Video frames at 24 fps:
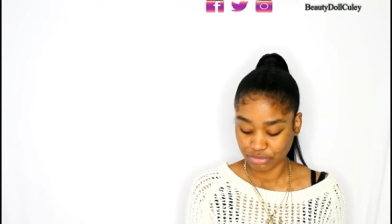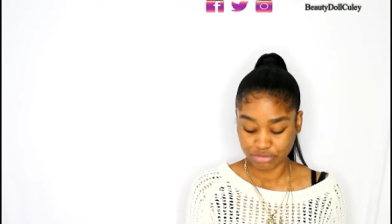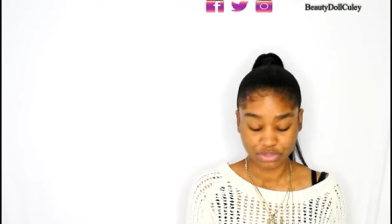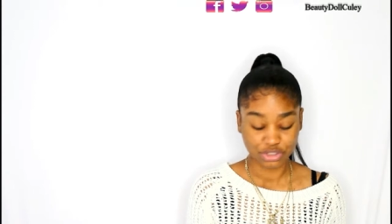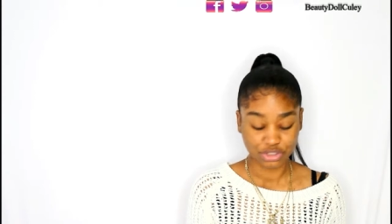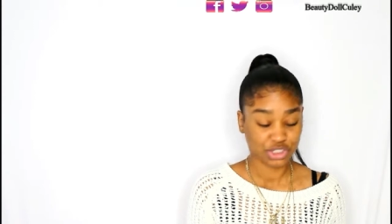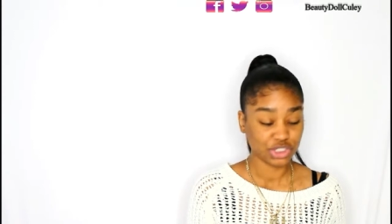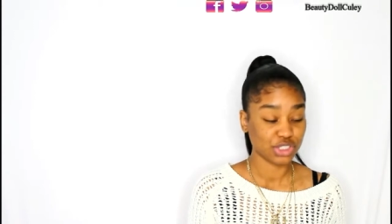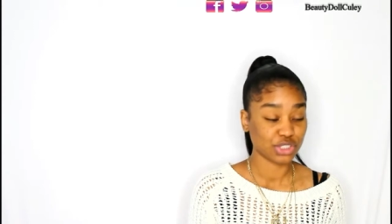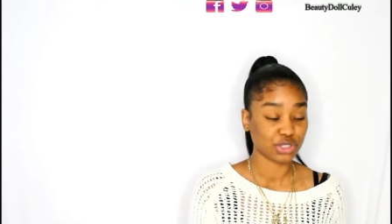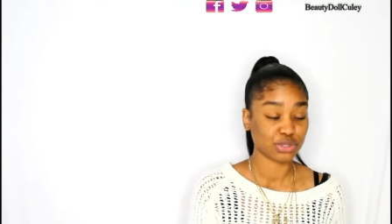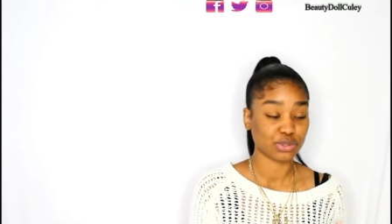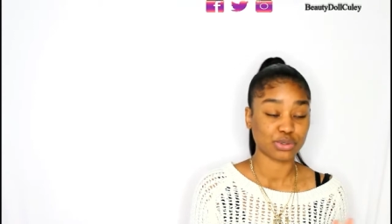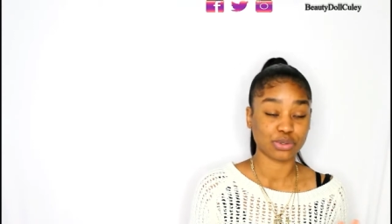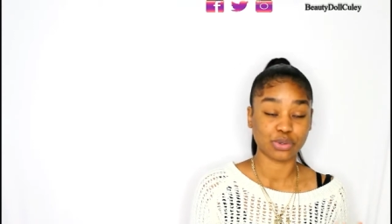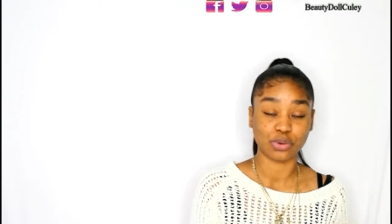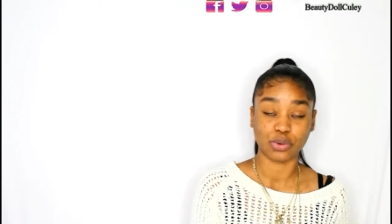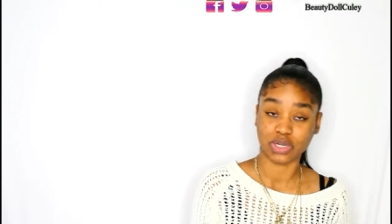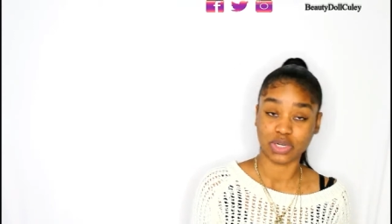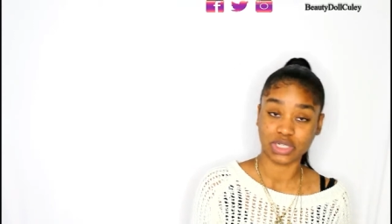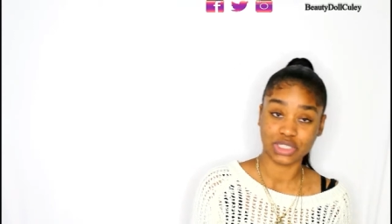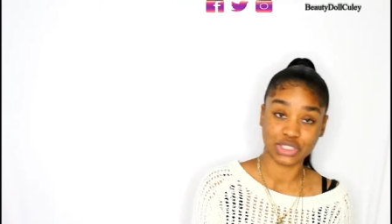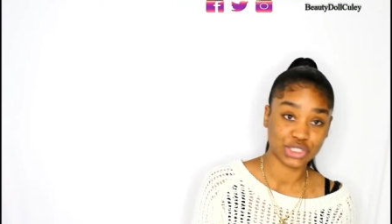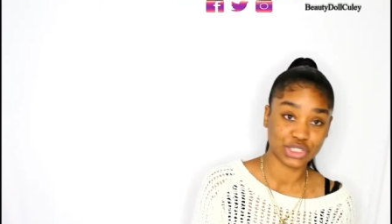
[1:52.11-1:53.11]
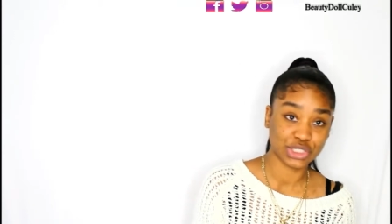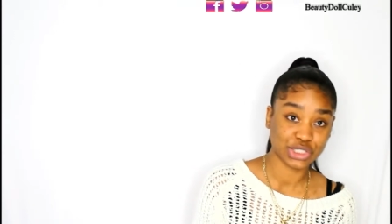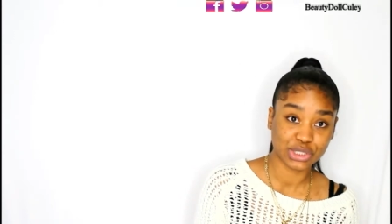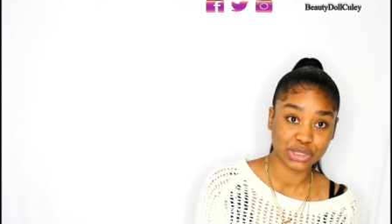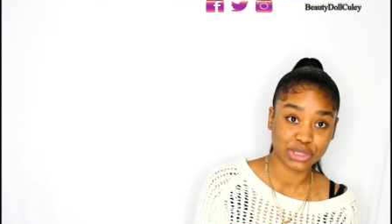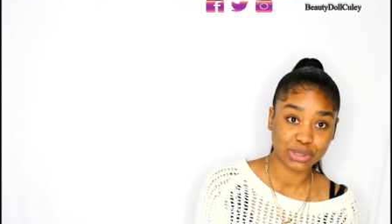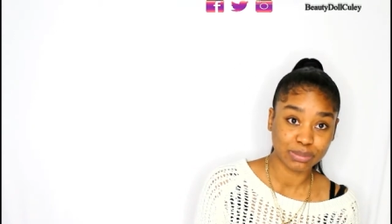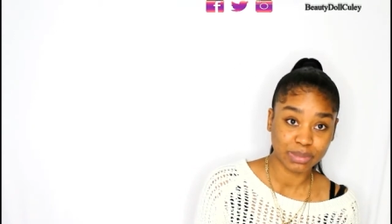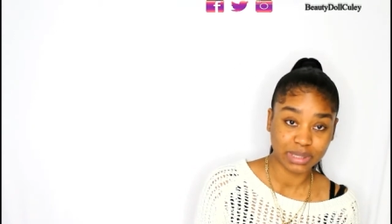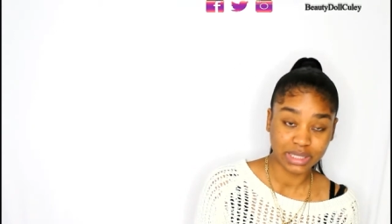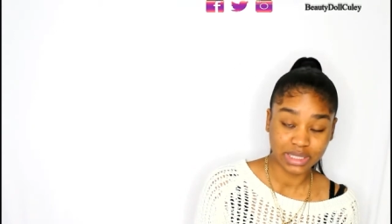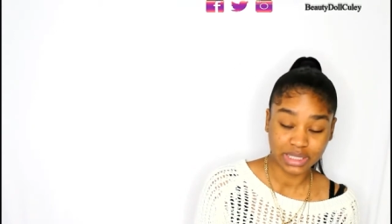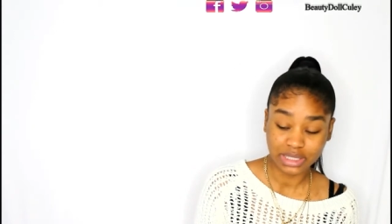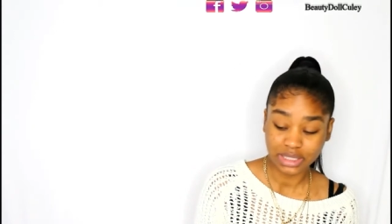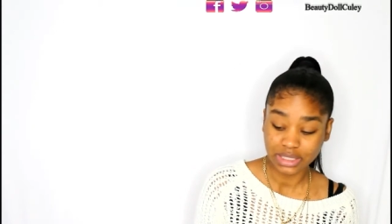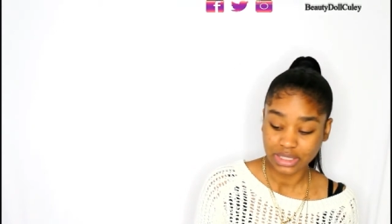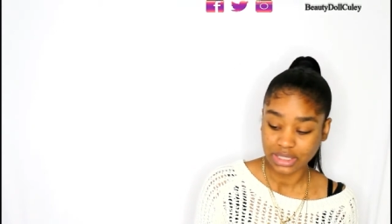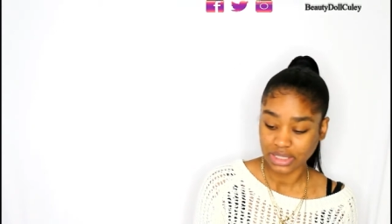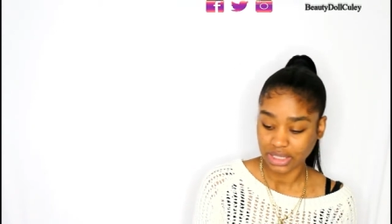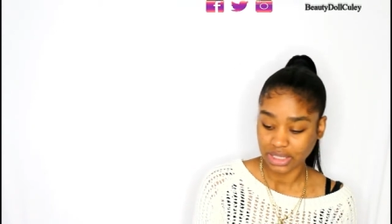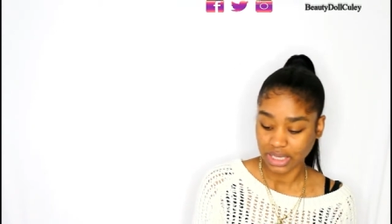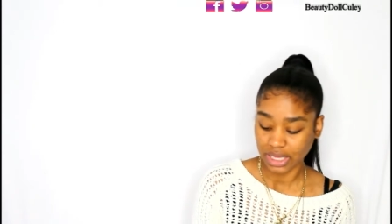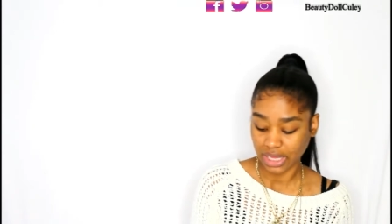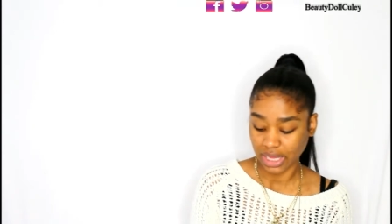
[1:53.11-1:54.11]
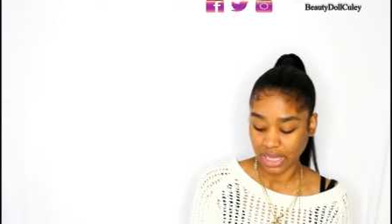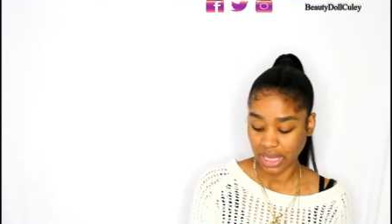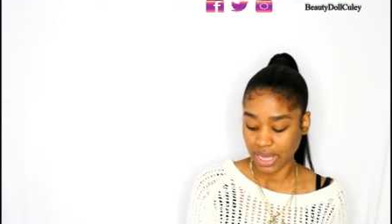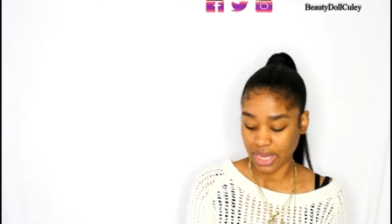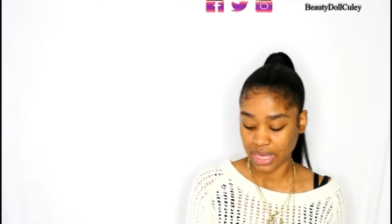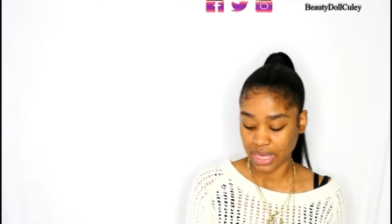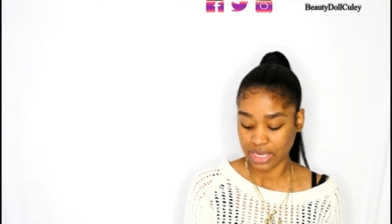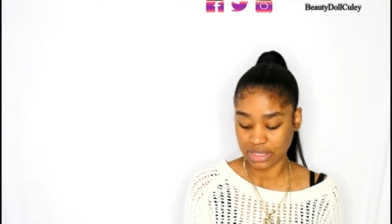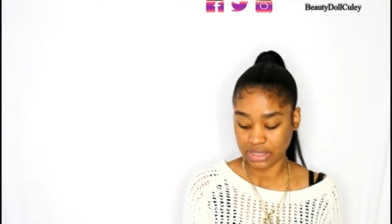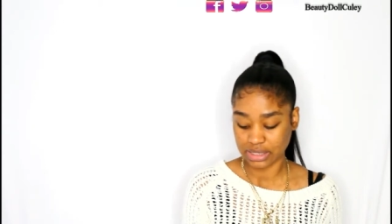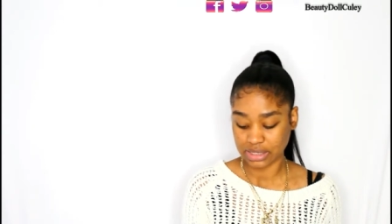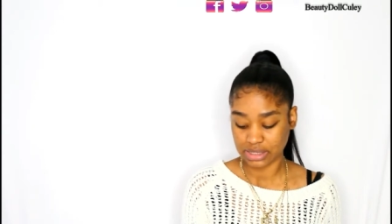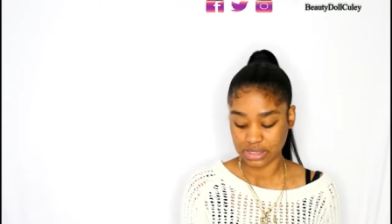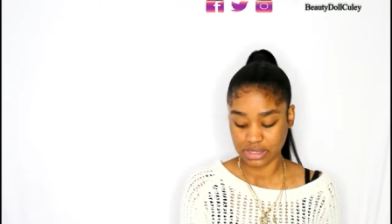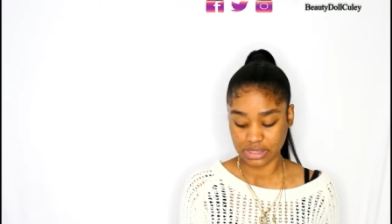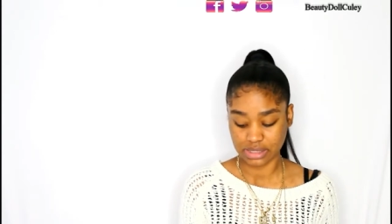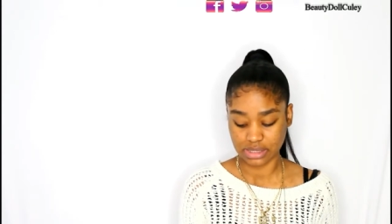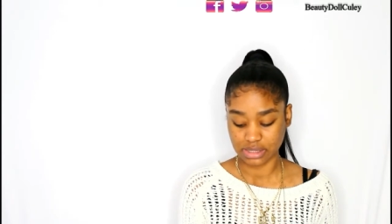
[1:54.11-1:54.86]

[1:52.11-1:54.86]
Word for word: she is gorgeous to me, and